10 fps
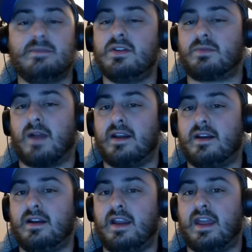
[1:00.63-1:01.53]

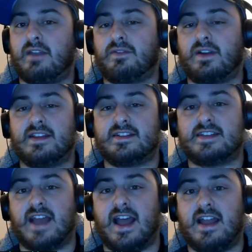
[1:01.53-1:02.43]
runner. And for his
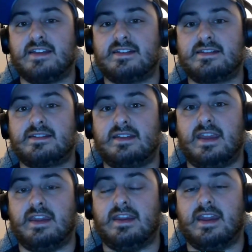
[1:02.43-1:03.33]
size,
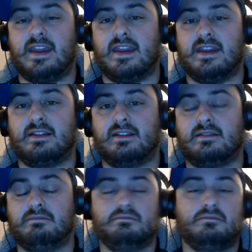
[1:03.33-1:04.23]
he can
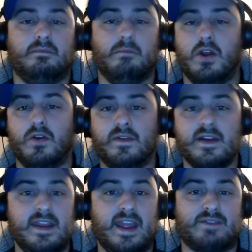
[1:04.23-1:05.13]
move.
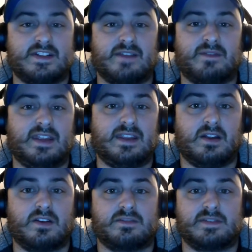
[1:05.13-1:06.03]
He averaged 17
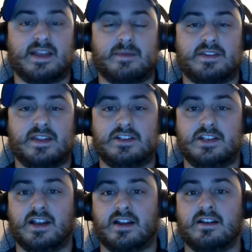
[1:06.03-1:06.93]
yards of reception this
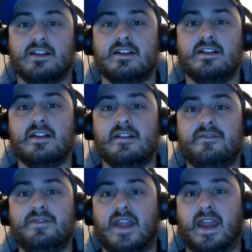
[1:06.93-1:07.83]
year.
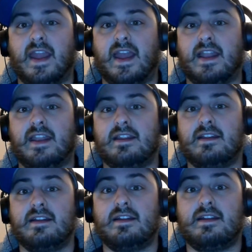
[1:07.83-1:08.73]
And
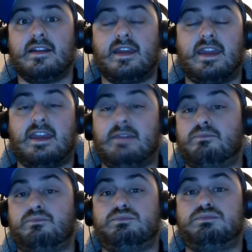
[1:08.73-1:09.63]
he
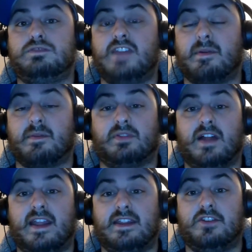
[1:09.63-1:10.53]
was able to
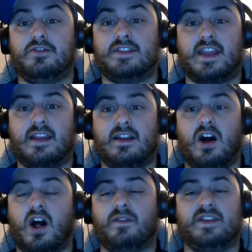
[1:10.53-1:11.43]
play and use
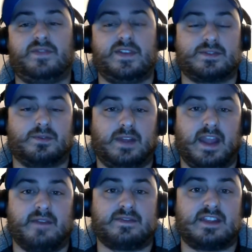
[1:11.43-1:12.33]
all of his physical
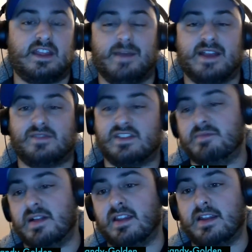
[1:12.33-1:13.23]
gifts to the best of his
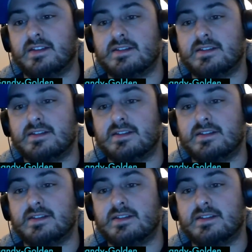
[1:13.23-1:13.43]
abilities.